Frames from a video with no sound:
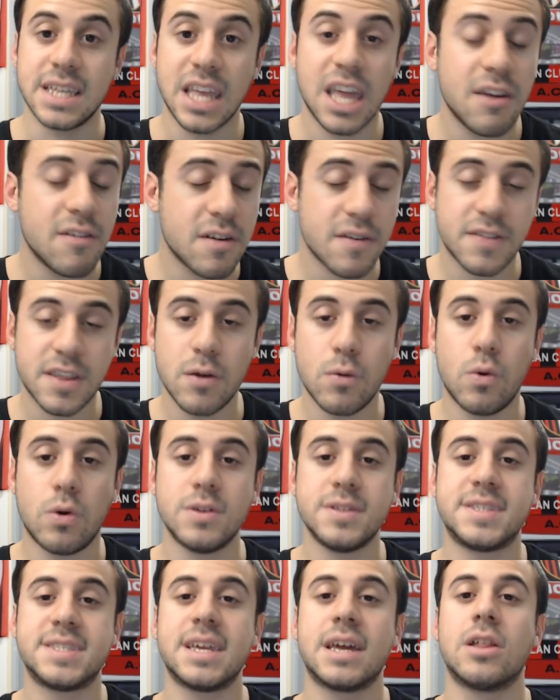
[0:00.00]
Even if they
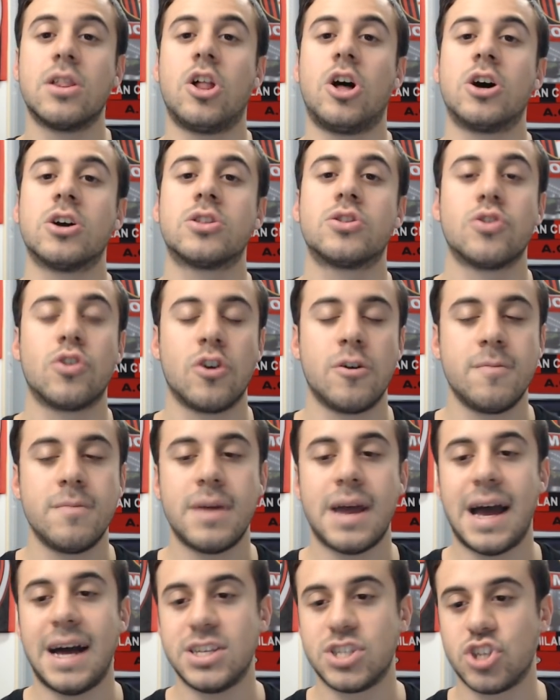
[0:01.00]
won't stay long term,
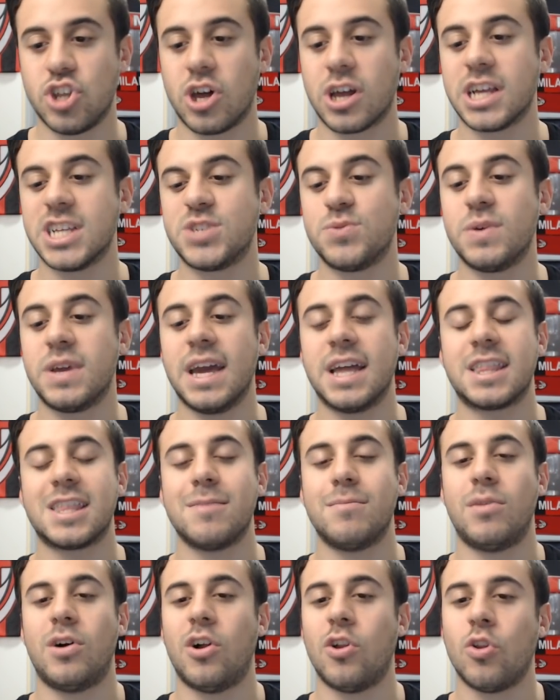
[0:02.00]
as long as we get
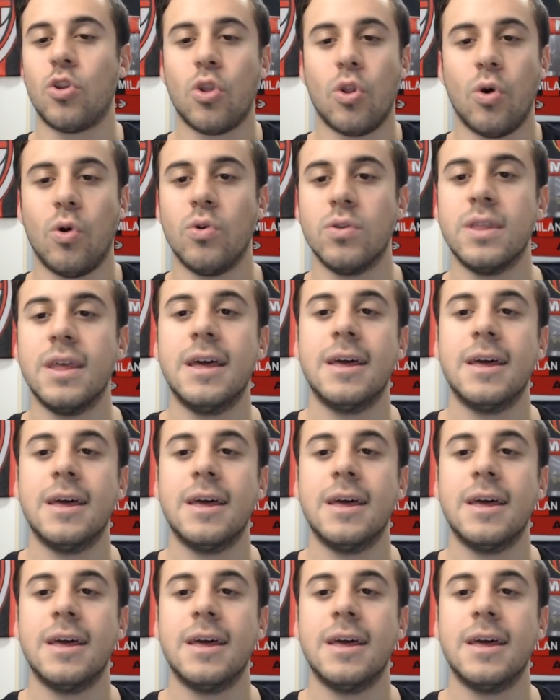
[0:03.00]
them on loan,